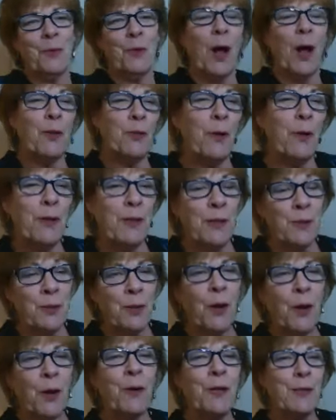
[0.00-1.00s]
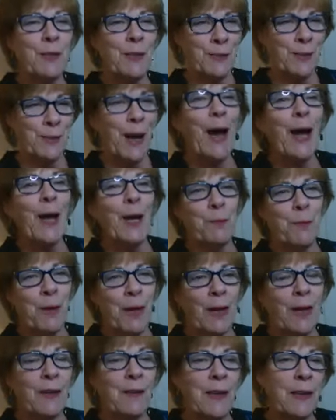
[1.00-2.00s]
although I didn't know it at the time,
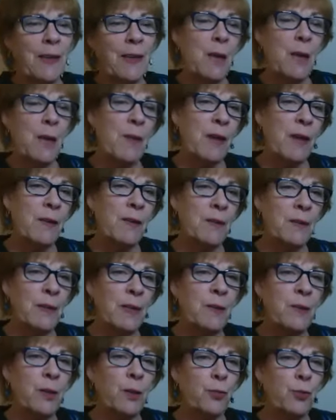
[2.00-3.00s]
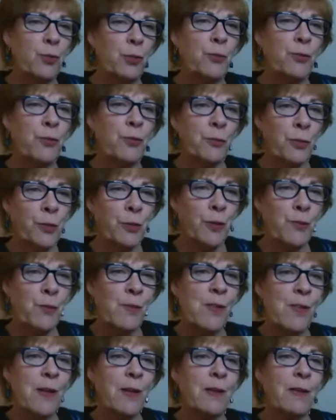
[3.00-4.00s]
and they came out of the Glendale Church of
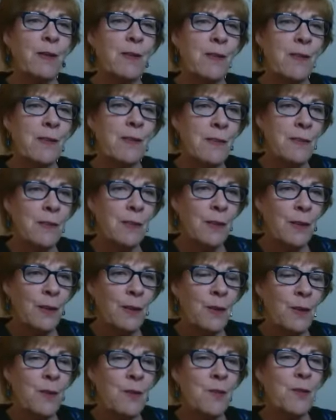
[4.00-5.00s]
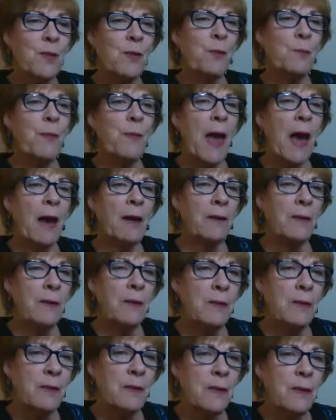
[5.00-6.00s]
Religious Science. So back
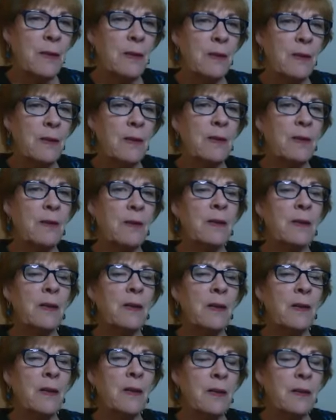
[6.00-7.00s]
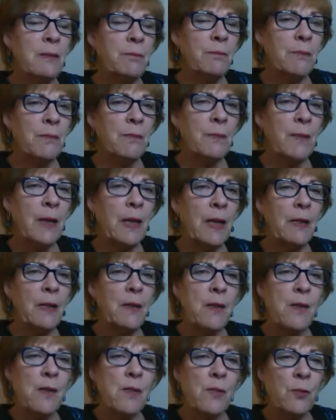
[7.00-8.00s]
in the
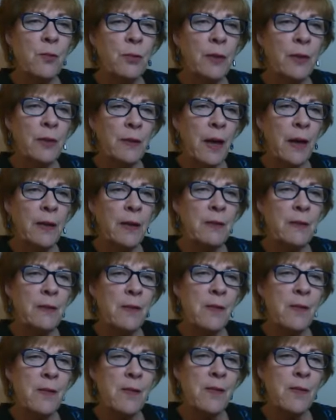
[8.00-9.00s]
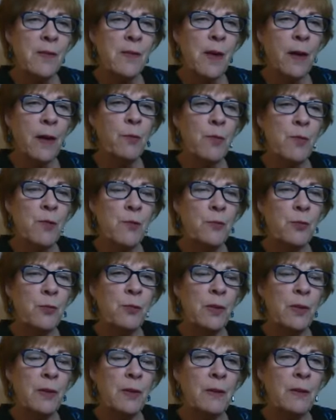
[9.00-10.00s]
80s, early 90s, I was
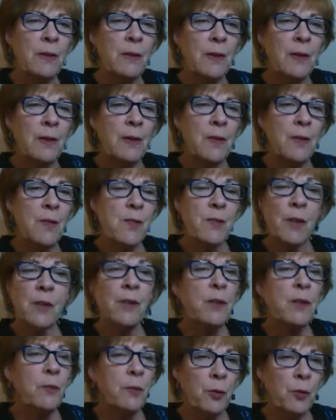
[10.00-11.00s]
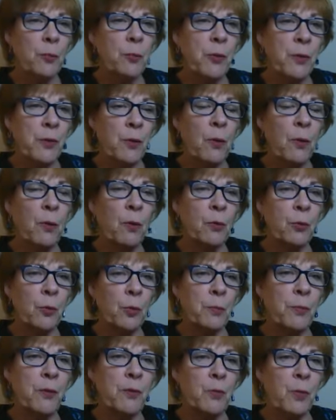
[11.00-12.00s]
doing study group with a whole
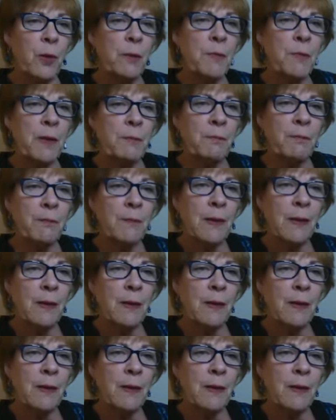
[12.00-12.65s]
group of women.